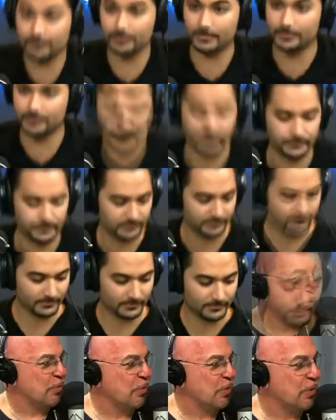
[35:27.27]
I mean, happened in this
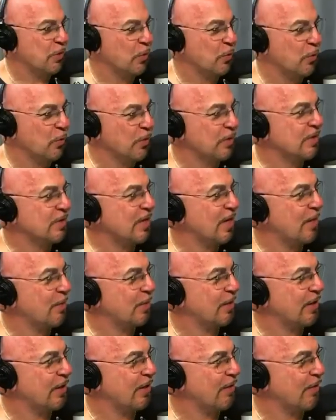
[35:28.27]
country about the worst
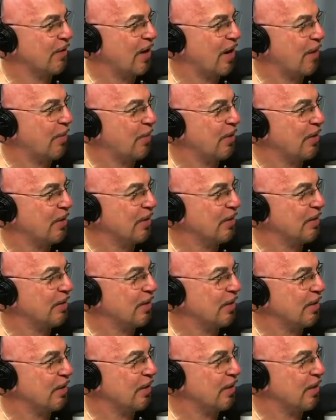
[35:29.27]
time it could ever happen. That
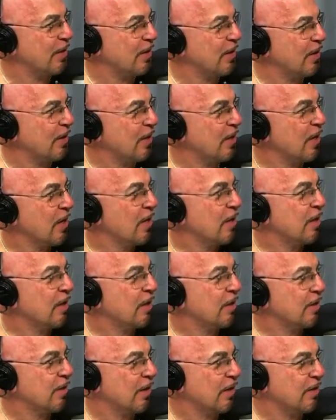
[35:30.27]
the, the
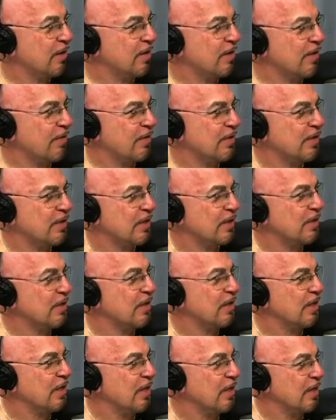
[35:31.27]
1976. 1976.
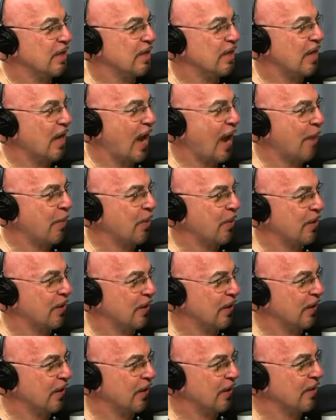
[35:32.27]
Yeah. The the
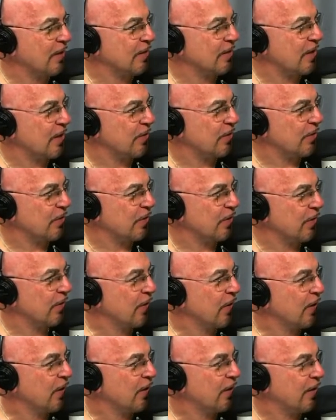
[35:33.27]
apathy in this
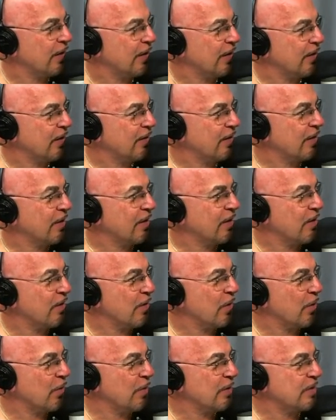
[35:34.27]
country, like
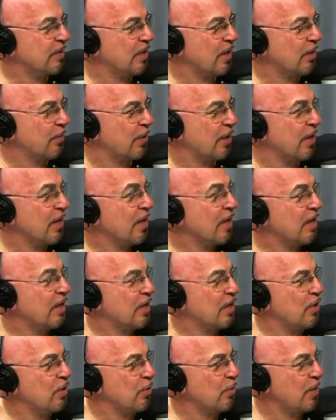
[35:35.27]
no one celebrated.
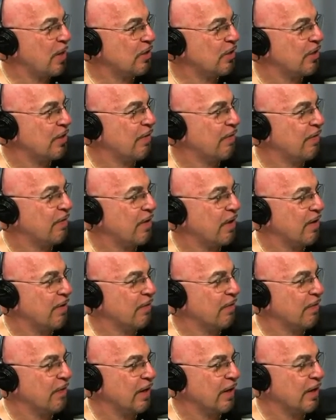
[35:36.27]
Can you imagine if
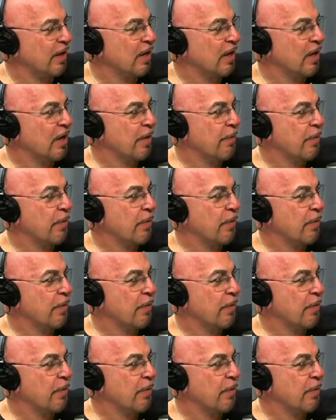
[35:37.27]
if like